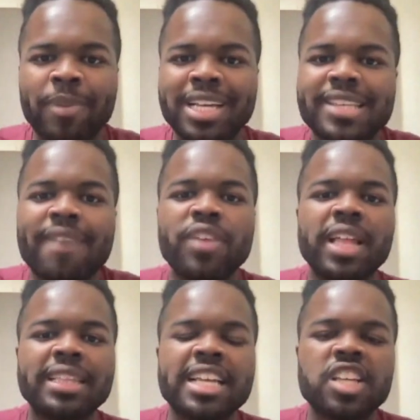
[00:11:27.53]
Because I
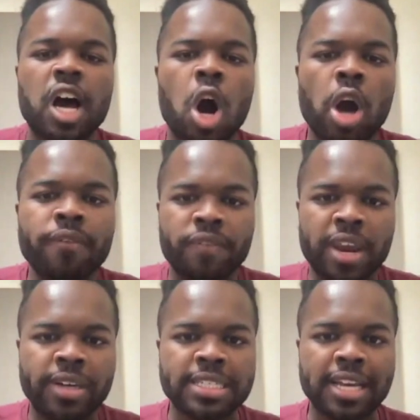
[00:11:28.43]
feel like that's
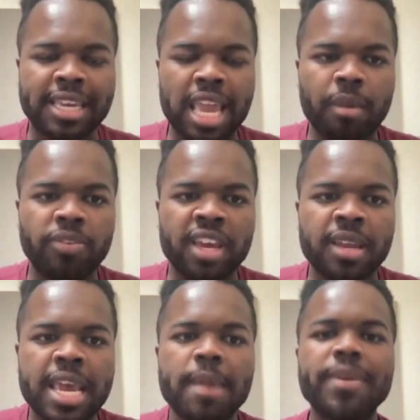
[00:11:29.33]
unfair to Dougie Hamilton